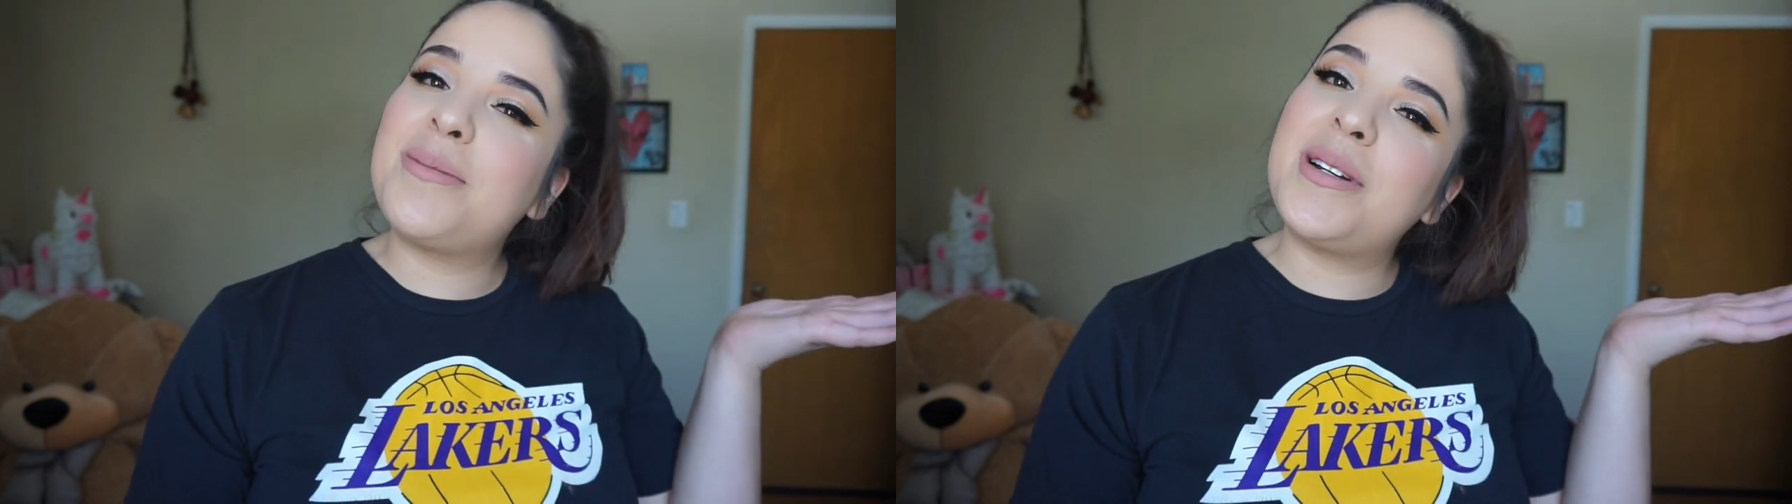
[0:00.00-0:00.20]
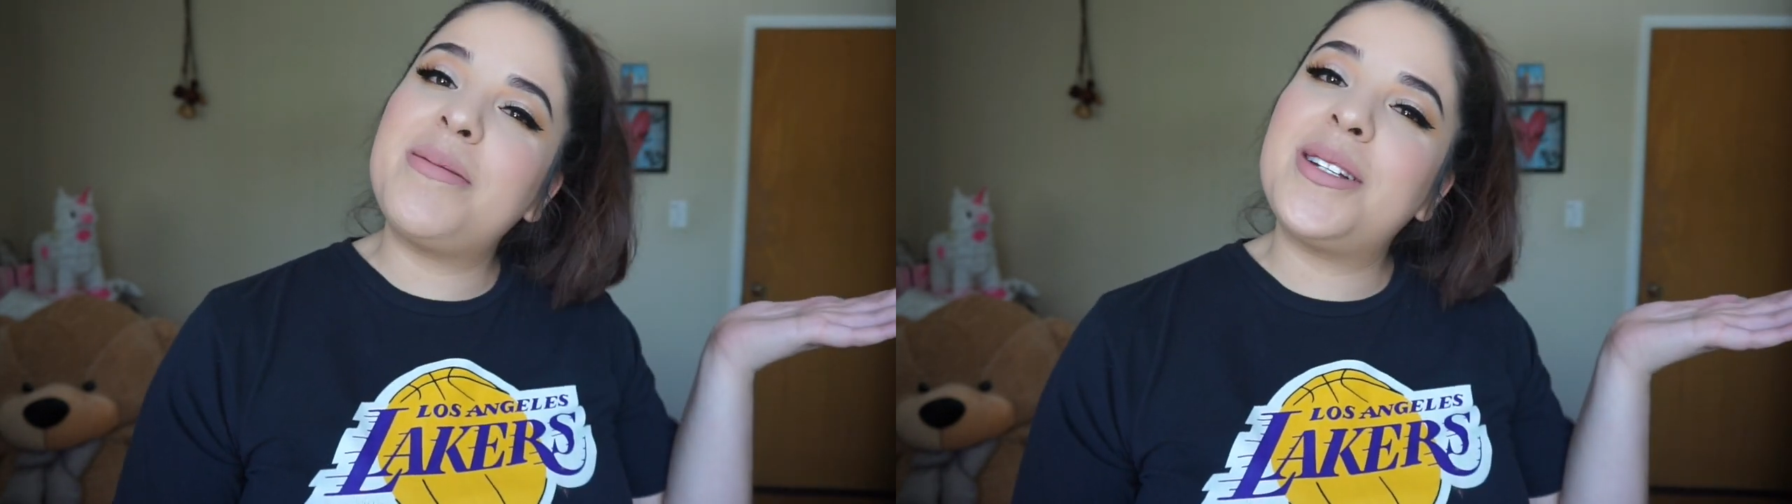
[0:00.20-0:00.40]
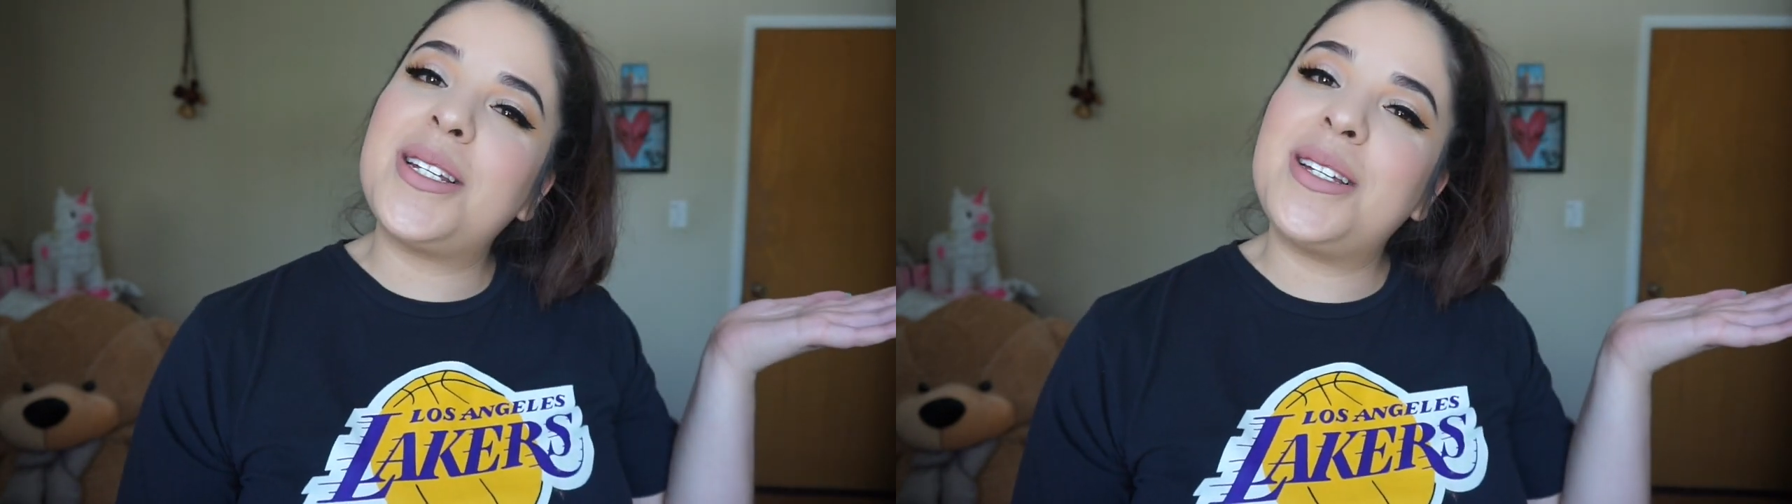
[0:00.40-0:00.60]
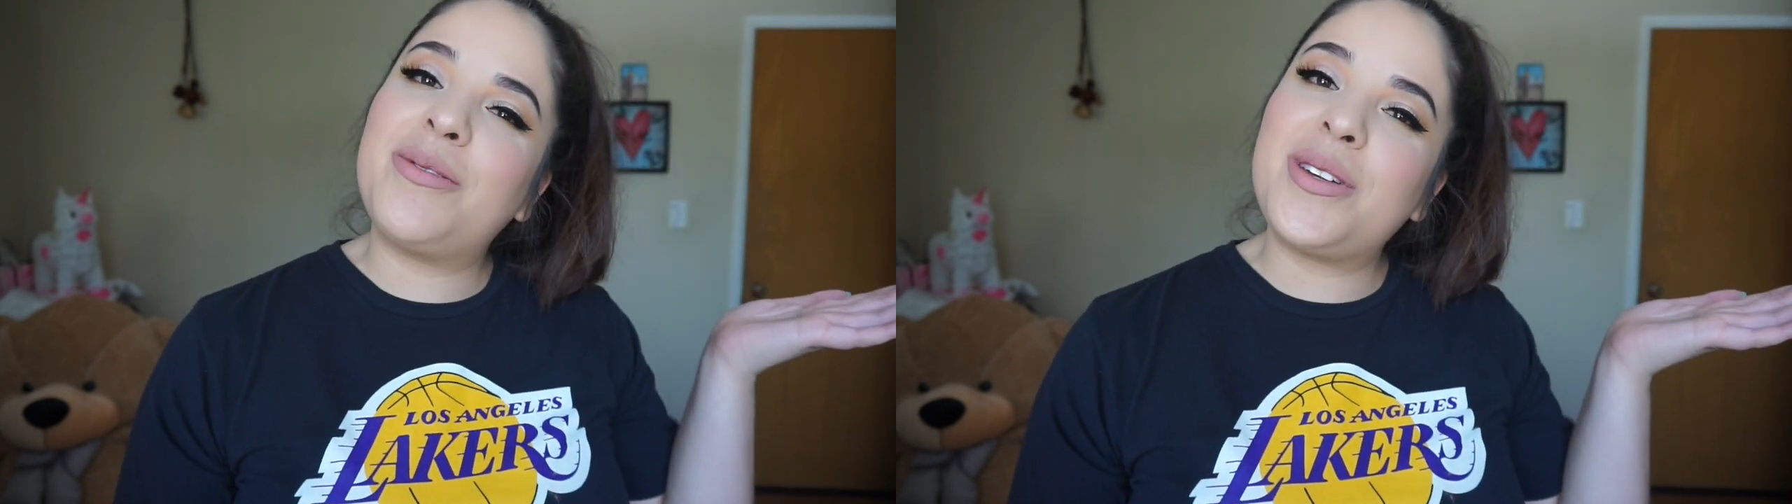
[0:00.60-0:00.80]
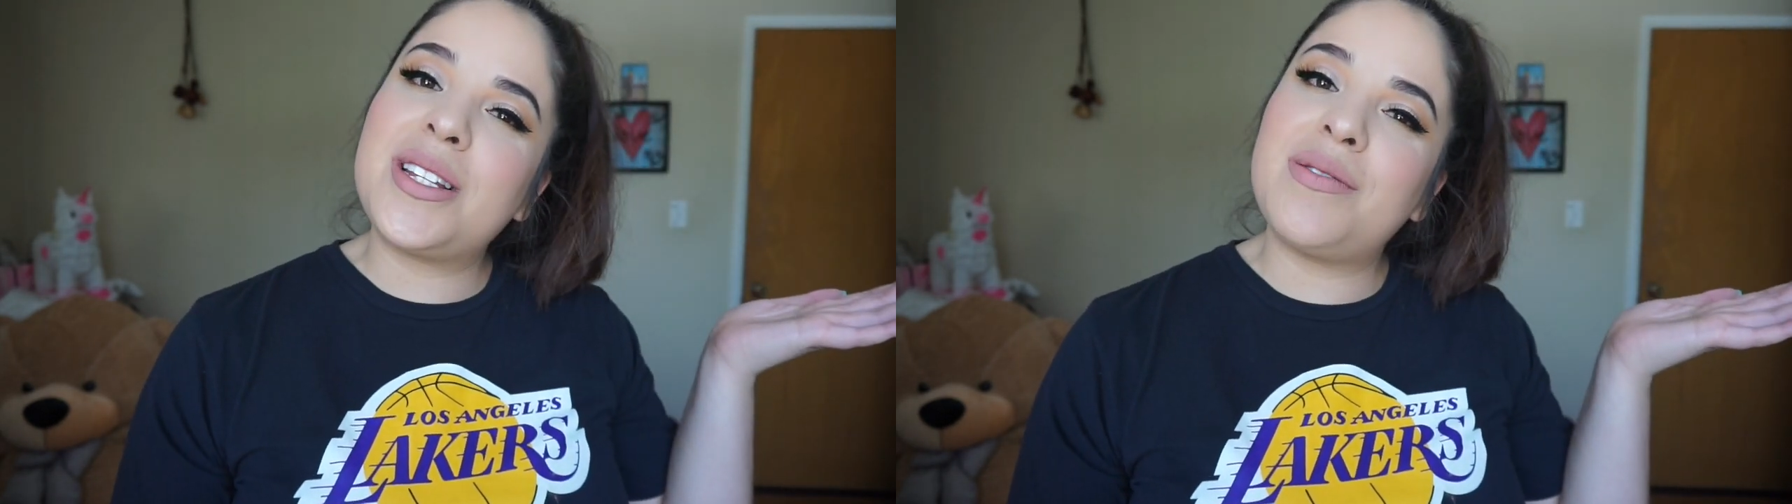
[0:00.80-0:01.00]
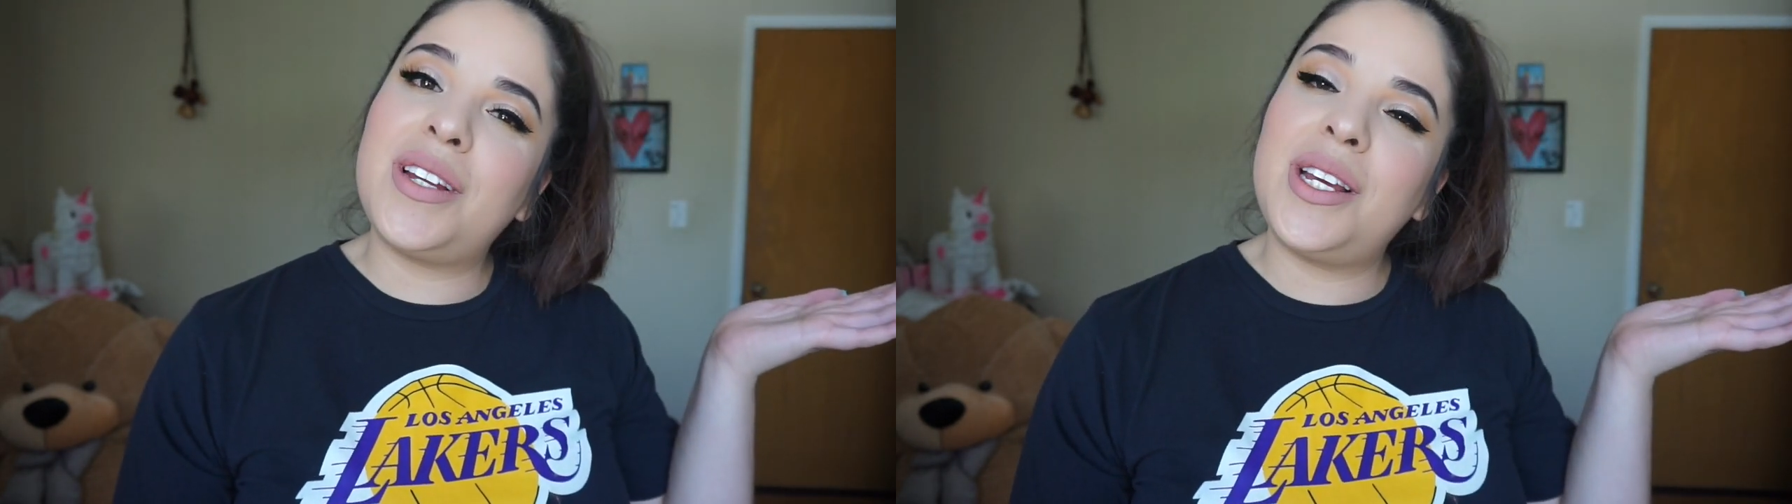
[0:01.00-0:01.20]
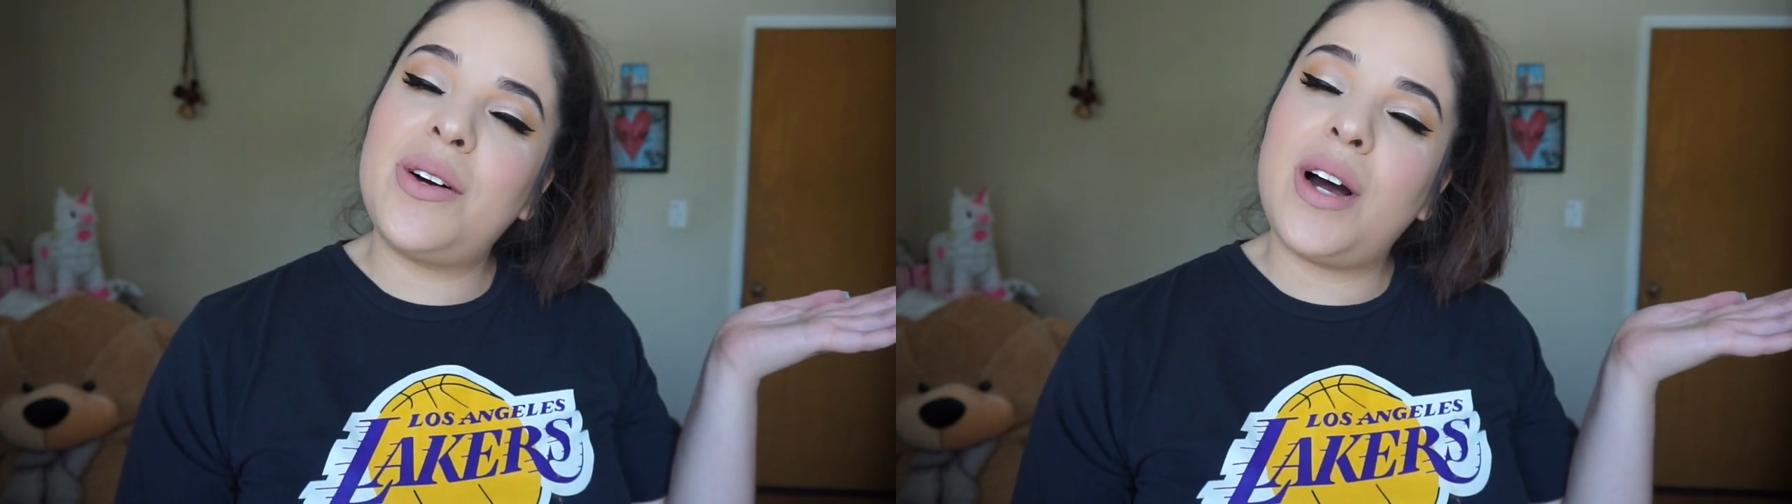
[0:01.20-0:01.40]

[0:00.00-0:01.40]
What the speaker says: pretty much it for this video.